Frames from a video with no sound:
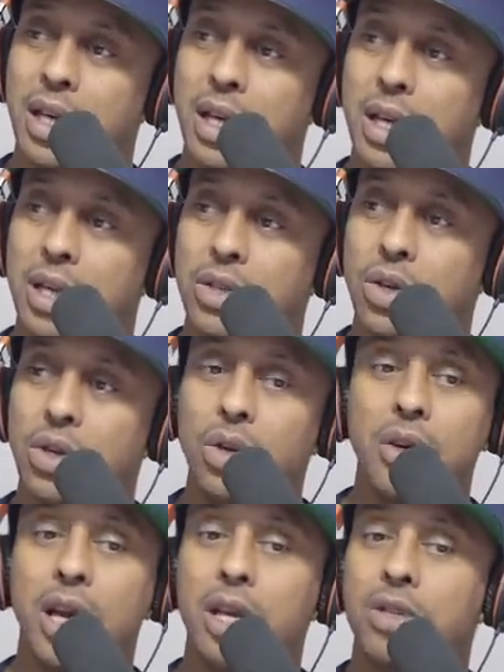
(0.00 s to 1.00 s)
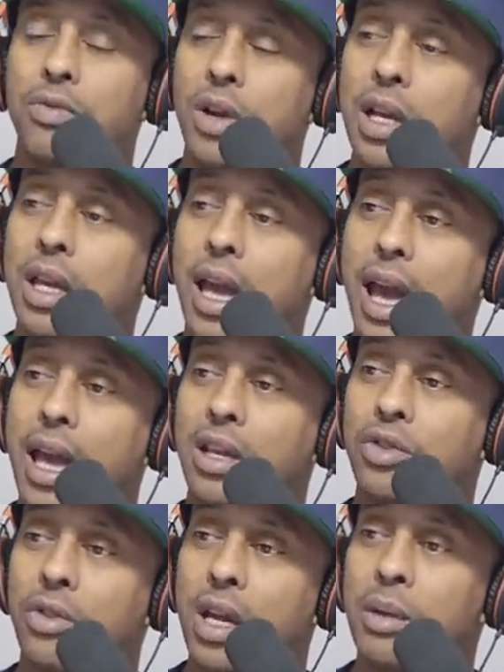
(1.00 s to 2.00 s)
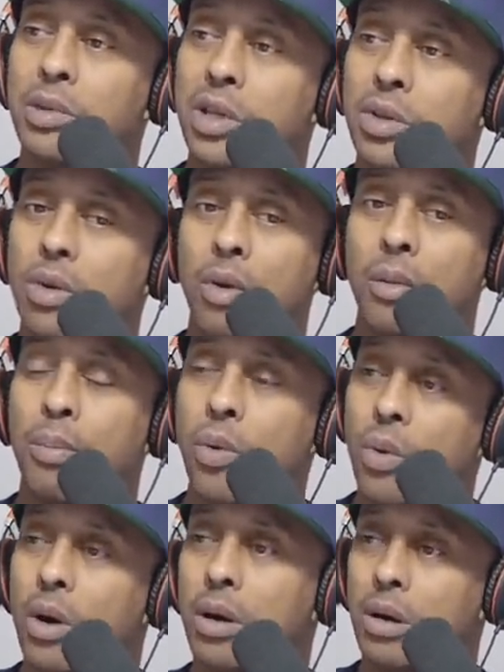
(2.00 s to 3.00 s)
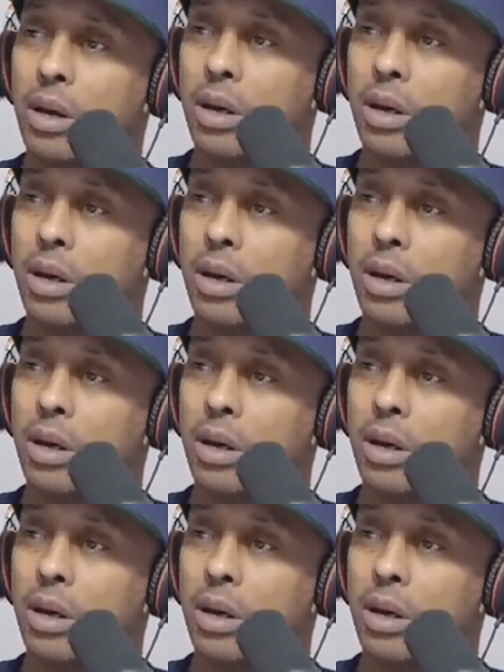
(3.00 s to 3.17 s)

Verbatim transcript: Yeah. So you niggas really had dreams of doing porn?